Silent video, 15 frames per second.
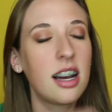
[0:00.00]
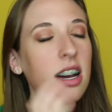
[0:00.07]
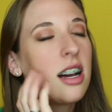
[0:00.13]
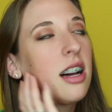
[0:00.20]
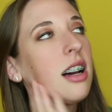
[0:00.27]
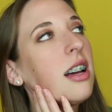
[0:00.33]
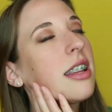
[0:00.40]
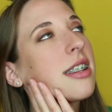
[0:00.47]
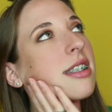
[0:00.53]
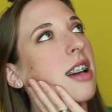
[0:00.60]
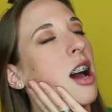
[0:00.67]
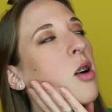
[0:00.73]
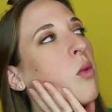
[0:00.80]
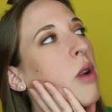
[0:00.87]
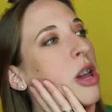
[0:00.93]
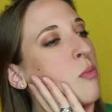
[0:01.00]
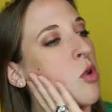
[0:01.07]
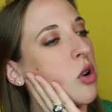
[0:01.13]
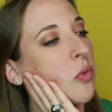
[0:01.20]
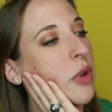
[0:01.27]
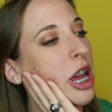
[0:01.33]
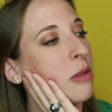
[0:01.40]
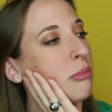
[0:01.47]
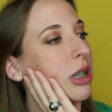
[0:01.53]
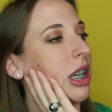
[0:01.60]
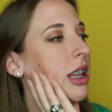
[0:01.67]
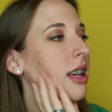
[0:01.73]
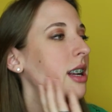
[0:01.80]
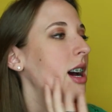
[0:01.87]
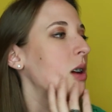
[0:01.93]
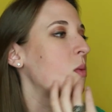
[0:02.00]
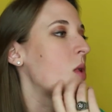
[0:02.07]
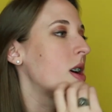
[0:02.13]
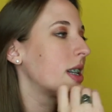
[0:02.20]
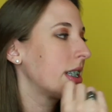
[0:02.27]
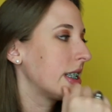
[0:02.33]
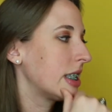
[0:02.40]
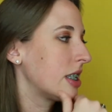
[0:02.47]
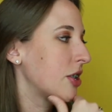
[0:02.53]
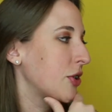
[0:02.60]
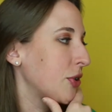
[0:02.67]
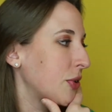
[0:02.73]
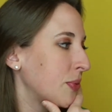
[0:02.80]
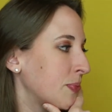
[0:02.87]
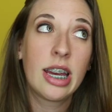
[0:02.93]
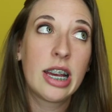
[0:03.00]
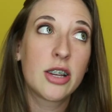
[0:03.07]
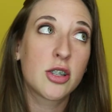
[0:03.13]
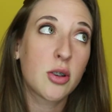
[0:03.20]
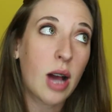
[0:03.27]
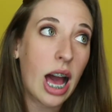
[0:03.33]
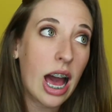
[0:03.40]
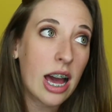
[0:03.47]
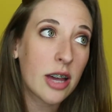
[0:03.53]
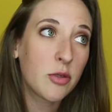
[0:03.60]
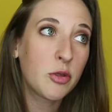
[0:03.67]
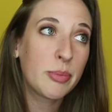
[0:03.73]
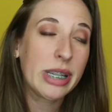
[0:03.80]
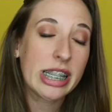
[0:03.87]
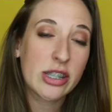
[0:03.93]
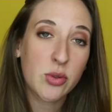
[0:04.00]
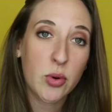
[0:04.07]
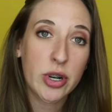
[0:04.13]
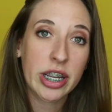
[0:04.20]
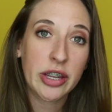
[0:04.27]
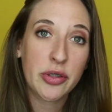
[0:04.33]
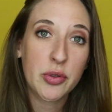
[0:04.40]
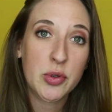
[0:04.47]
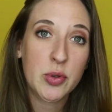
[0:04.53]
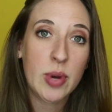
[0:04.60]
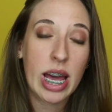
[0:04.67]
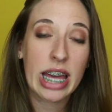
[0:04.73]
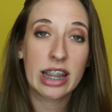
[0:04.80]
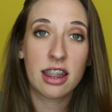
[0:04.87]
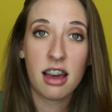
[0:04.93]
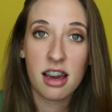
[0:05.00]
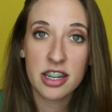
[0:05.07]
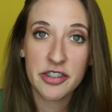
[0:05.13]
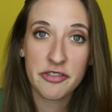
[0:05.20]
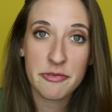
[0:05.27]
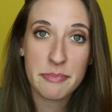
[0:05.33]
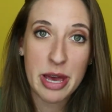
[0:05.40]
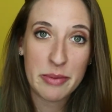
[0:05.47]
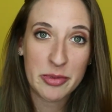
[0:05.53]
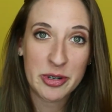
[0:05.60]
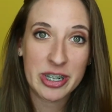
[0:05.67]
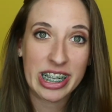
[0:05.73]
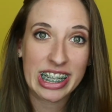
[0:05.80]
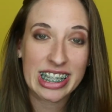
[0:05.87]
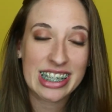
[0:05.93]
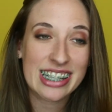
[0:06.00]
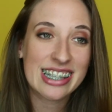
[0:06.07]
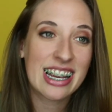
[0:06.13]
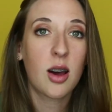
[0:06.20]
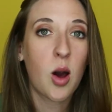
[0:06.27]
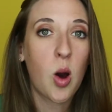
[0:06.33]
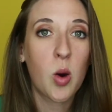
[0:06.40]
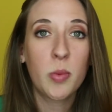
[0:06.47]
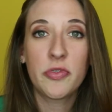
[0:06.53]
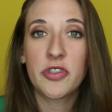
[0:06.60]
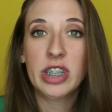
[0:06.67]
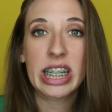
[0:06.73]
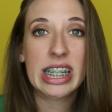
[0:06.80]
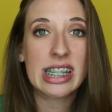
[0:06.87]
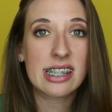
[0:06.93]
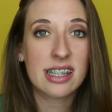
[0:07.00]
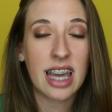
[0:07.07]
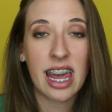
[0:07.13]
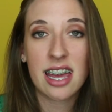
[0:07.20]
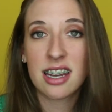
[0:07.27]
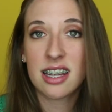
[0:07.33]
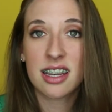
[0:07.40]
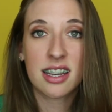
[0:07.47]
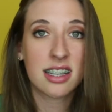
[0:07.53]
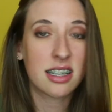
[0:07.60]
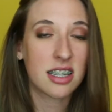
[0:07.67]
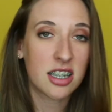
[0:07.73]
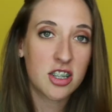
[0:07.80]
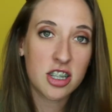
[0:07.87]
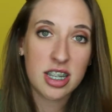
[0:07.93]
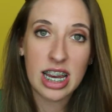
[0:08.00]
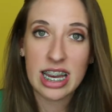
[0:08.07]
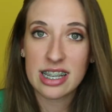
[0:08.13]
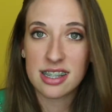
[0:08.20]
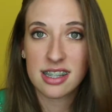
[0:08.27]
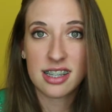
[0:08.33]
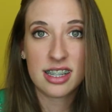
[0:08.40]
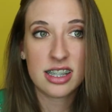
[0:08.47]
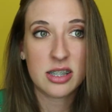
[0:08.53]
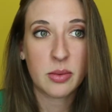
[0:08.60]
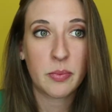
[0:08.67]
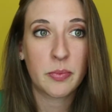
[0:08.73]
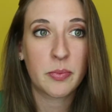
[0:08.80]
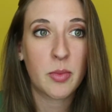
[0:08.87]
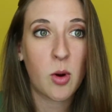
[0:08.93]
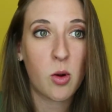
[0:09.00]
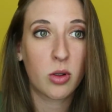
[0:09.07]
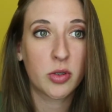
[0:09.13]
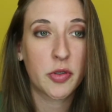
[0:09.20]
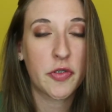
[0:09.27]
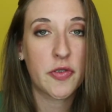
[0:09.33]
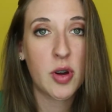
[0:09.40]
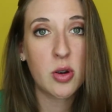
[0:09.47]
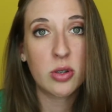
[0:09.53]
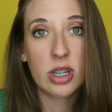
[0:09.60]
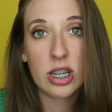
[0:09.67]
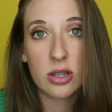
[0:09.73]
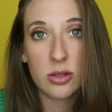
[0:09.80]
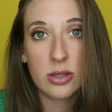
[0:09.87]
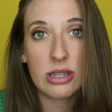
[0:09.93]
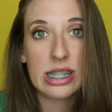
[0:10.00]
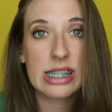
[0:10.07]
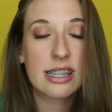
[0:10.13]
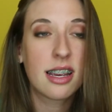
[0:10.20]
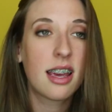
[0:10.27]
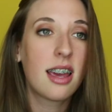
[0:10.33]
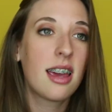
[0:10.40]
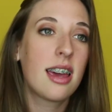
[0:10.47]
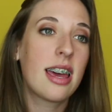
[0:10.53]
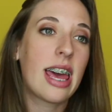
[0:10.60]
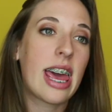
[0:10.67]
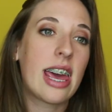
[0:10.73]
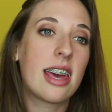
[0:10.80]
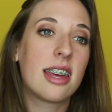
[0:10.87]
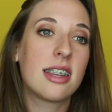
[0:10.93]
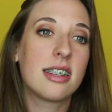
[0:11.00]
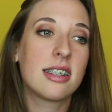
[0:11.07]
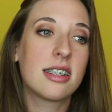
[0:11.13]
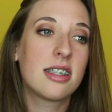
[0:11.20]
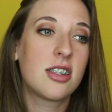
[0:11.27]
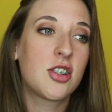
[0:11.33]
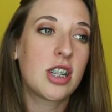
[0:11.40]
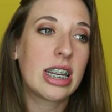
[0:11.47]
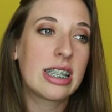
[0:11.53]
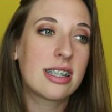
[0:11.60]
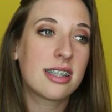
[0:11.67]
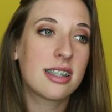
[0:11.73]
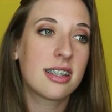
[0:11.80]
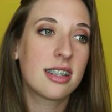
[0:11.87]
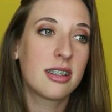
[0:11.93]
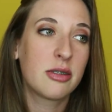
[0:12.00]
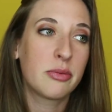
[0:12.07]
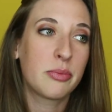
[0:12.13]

Oh, this got way more rambly than I wanted it to. So I will be sorting through a lot of memories, hopefully scanning and digitizing some old photos, and just